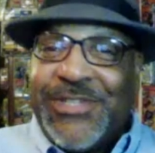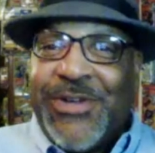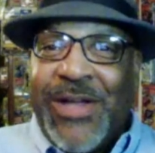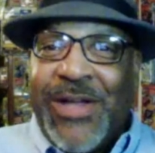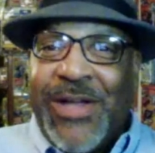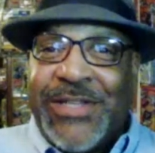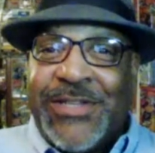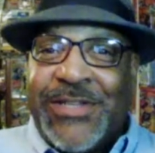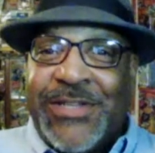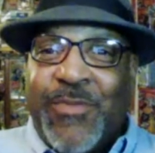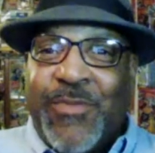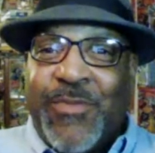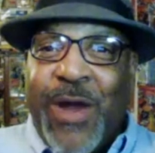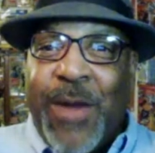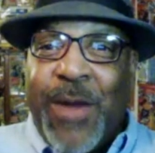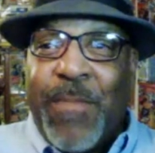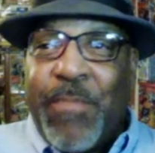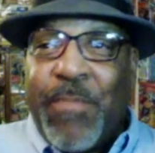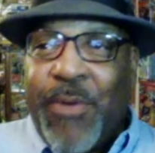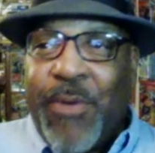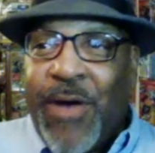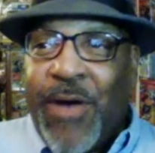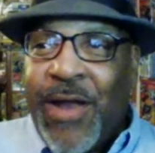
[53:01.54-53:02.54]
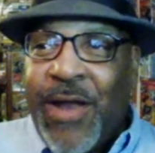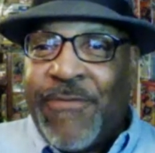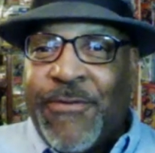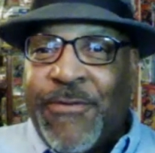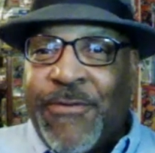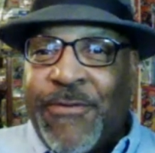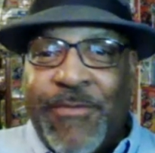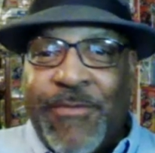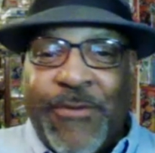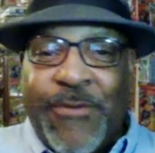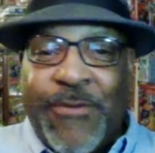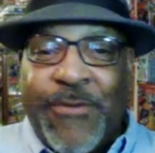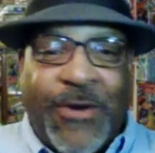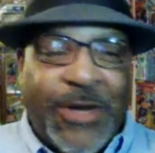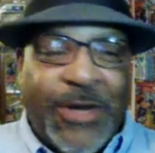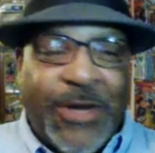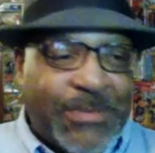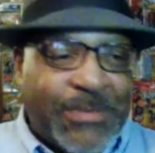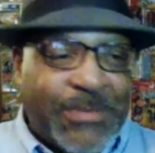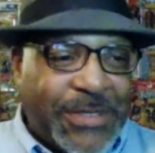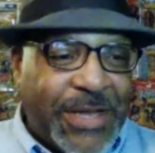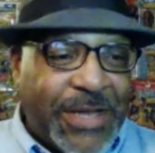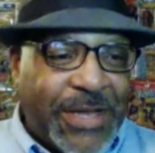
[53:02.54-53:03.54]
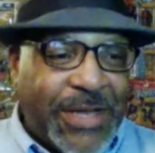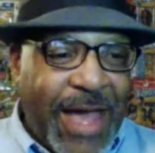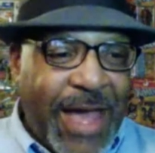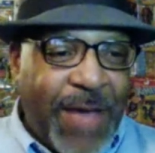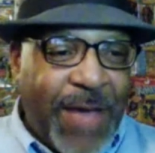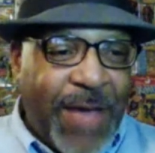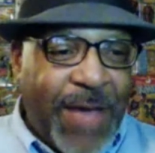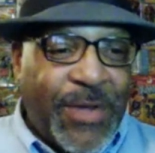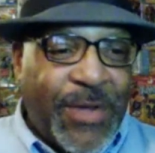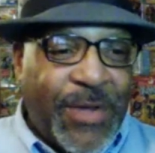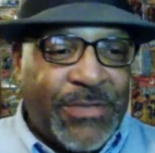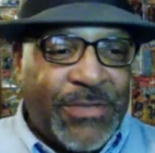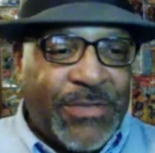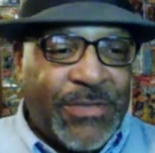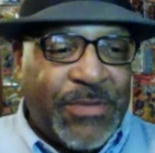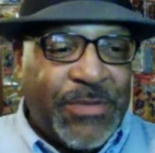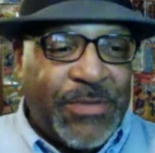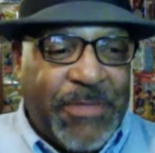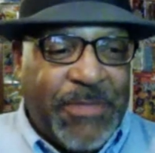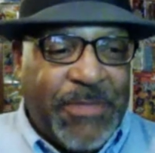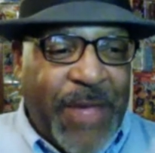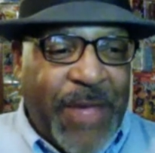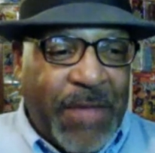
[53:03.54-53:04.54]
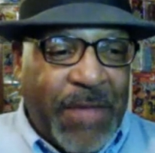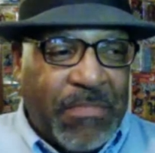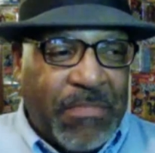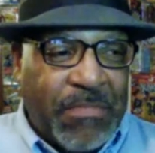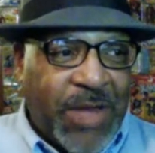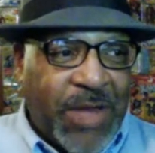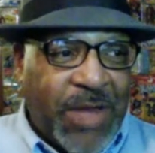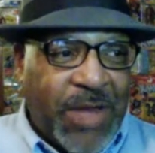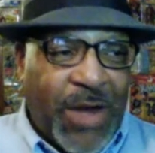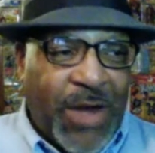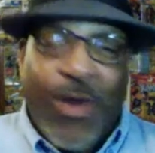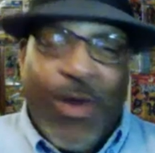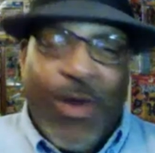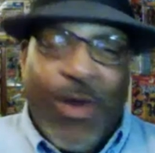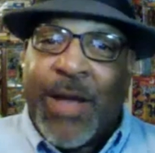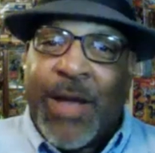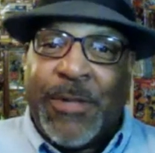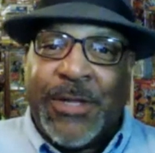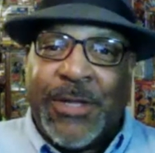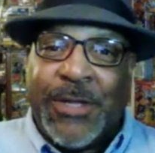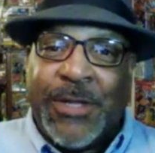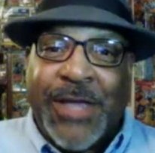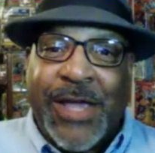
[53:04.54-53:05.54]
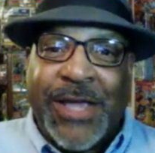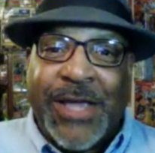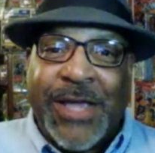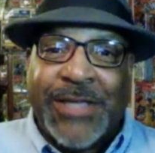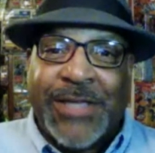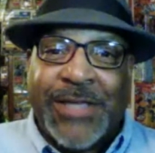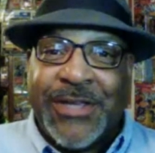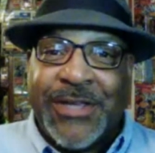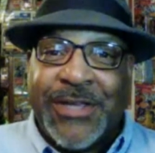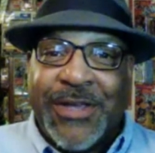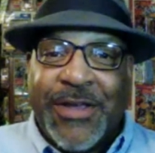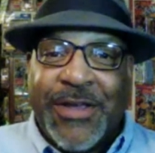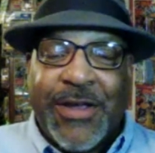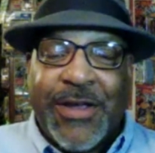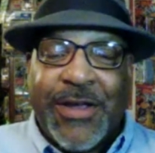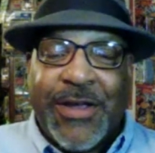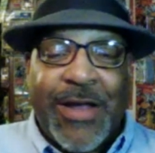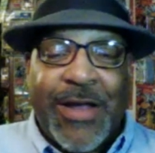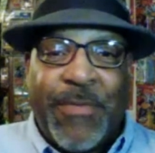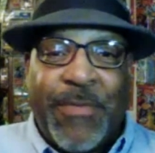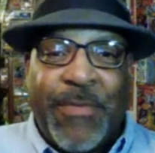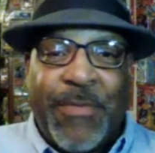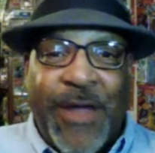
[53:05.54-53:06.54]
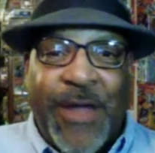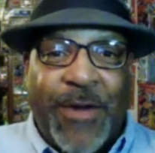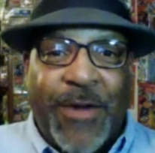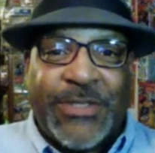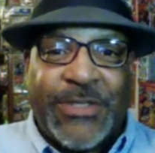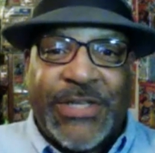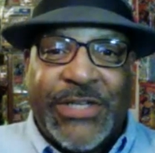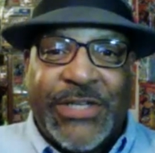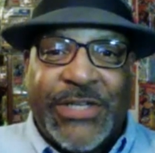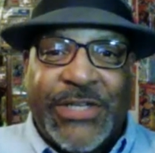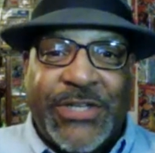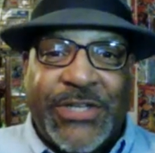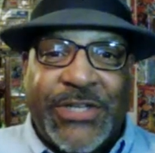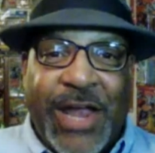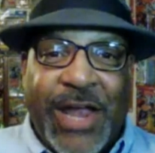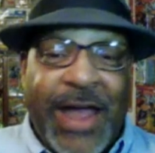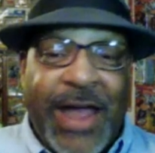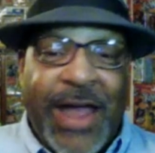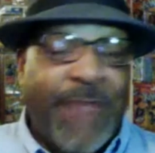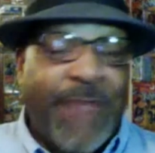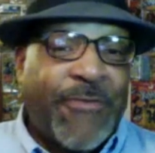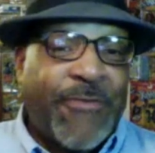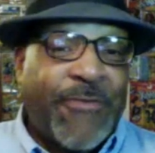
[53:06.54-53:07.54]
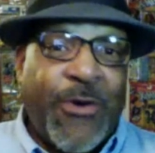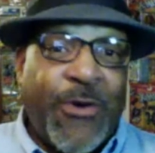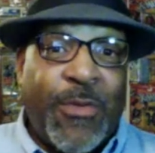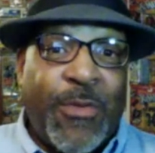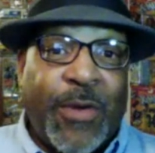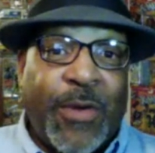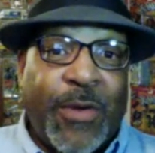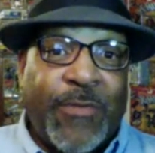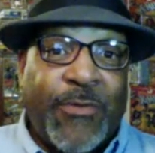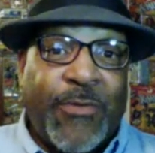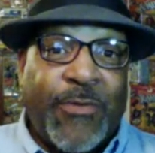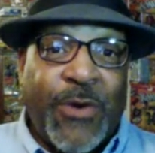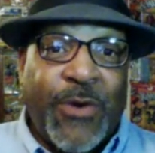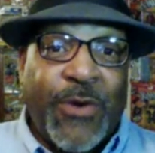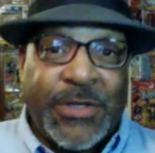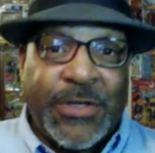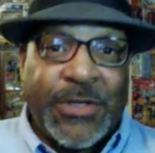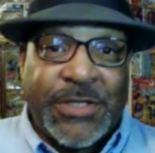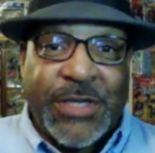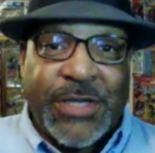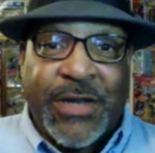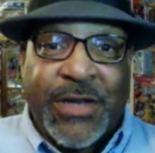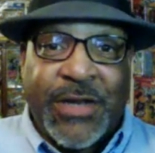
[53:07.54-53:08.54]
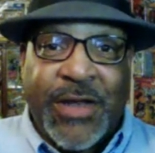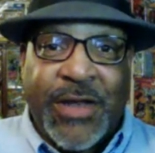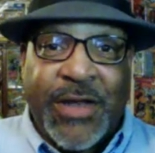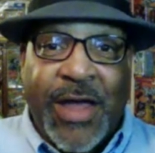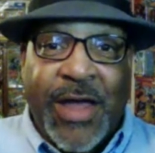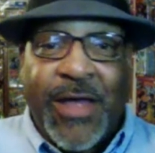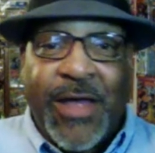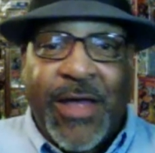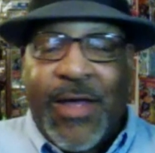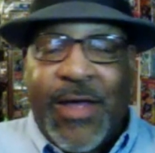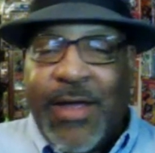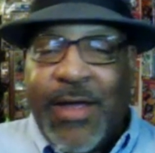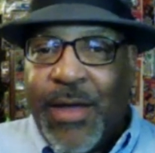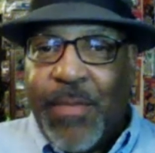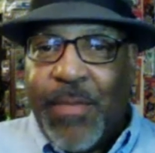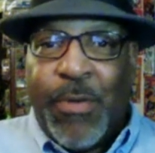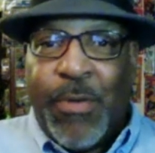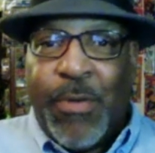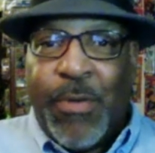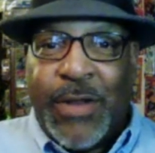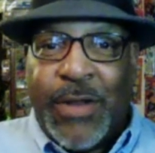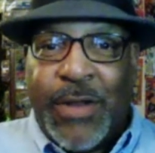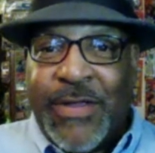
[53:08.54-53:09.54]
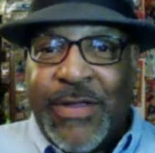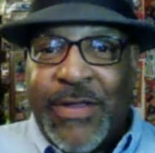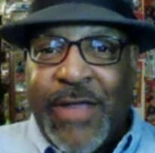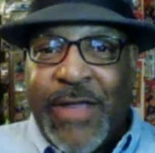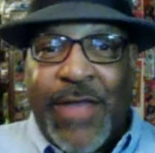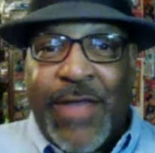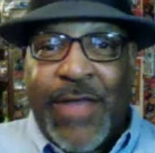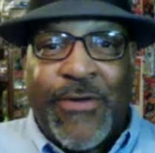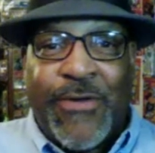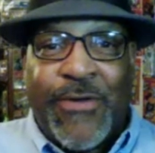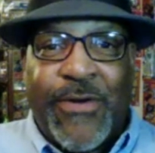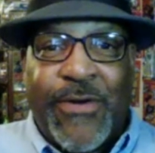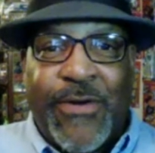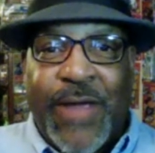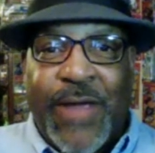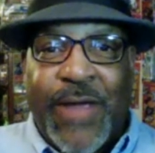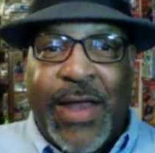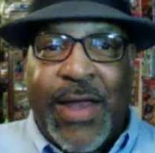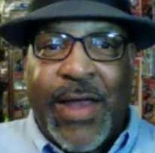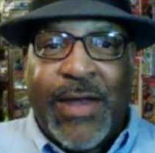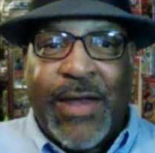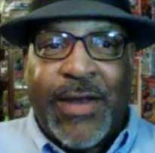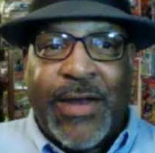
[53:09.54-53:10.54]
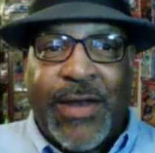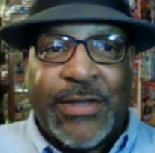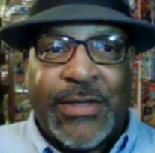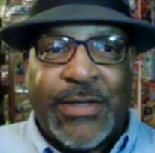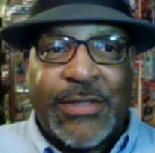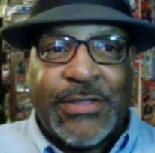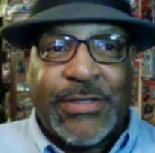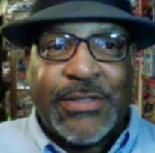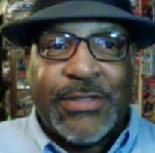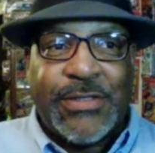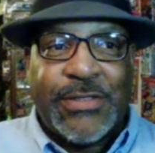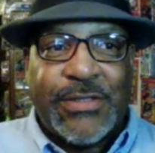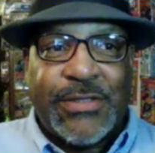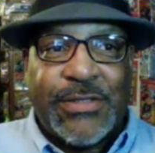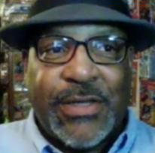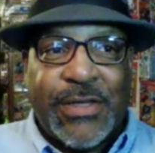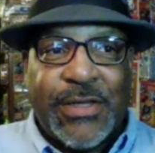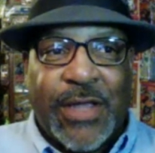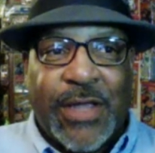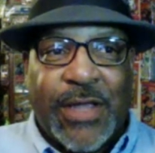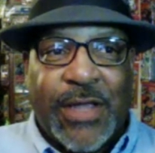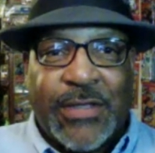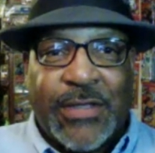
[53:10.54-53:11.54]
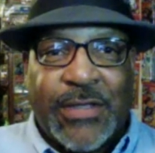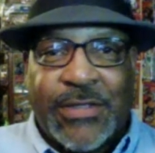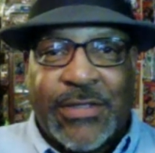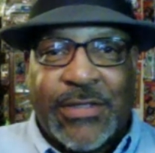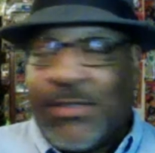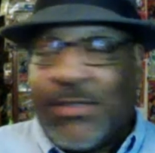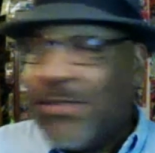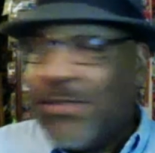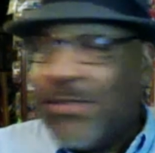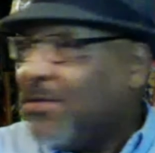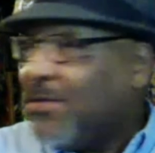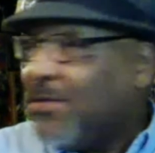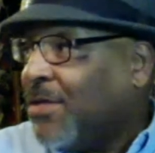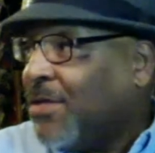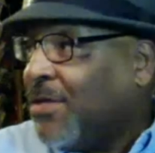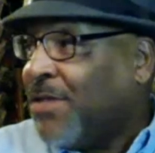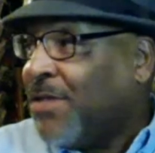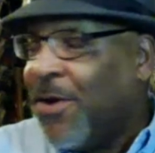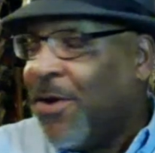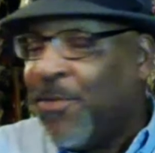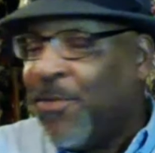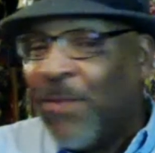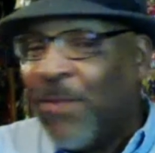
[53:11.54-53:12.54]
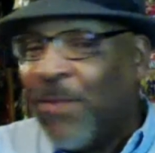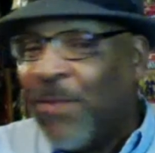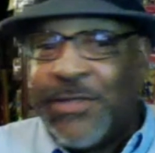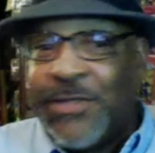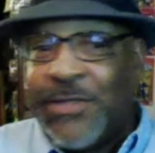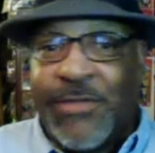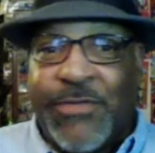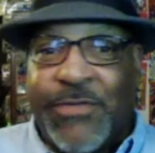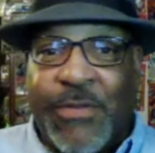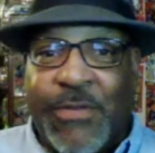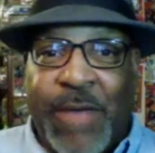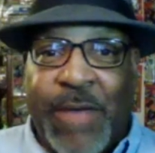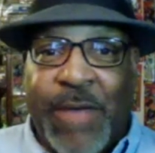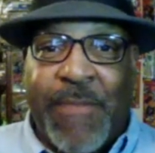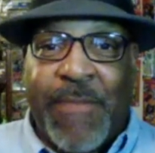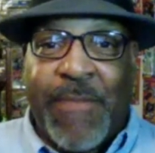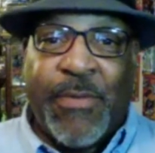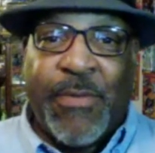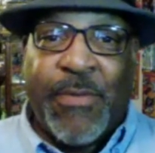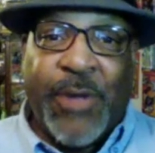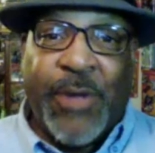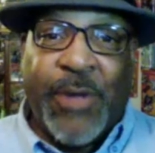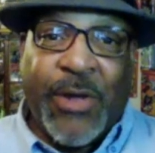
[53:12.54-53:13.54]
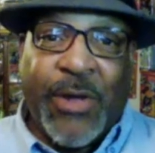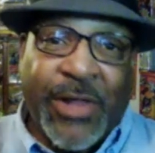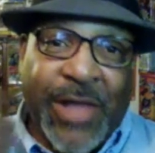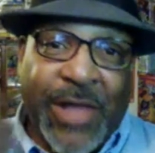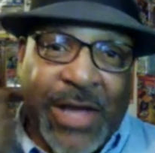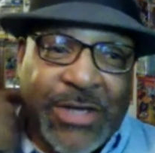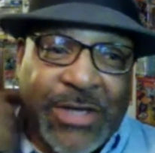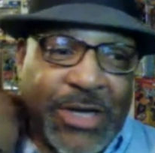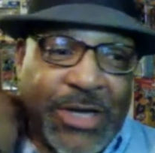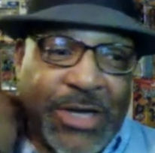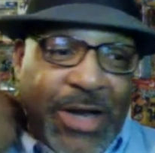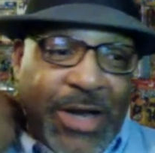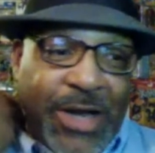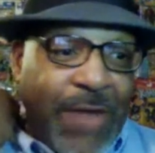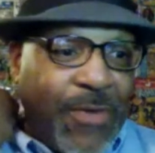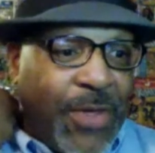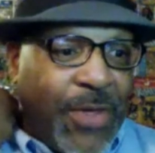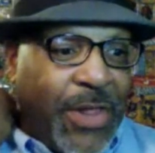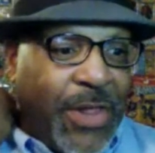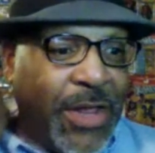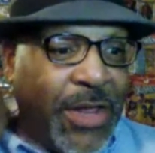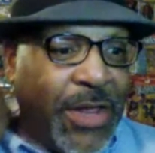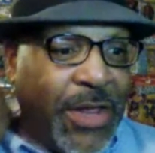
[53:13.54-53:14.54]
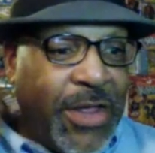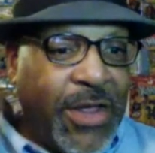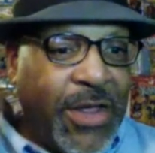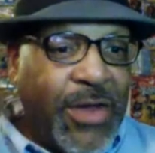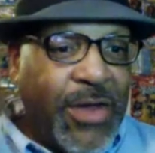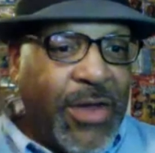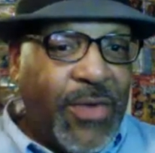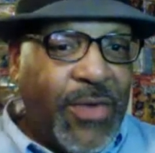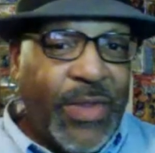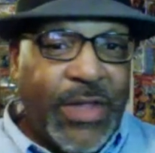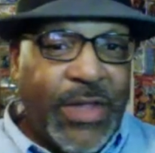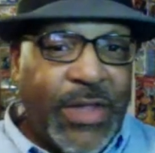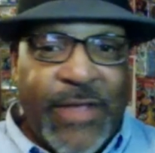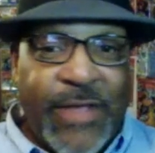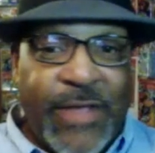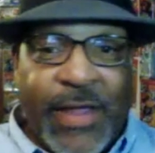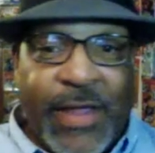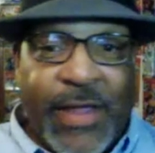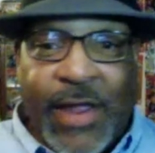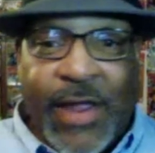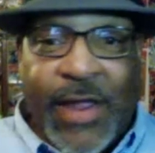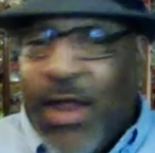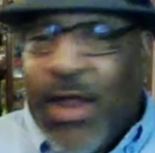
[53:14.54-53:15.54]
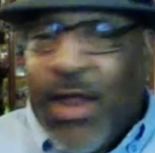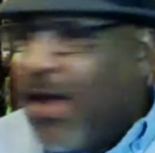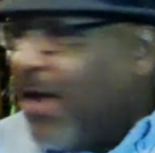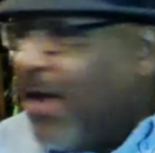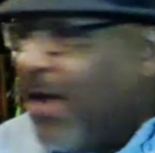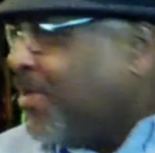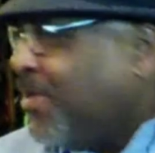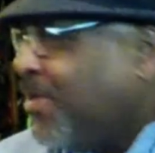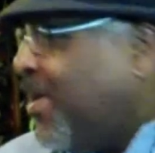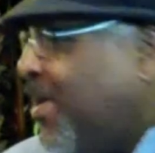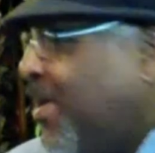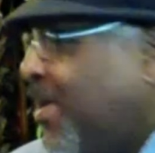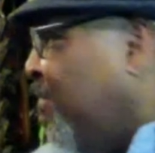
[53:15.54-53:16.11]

it somewhere, bought it for them for Christmas, and that was, we spent, a couple of days, a couple of hours each night after homework, of course, and put it together, and it's a centerpiece of the Batmobile collection. I really, really dig it. I also have a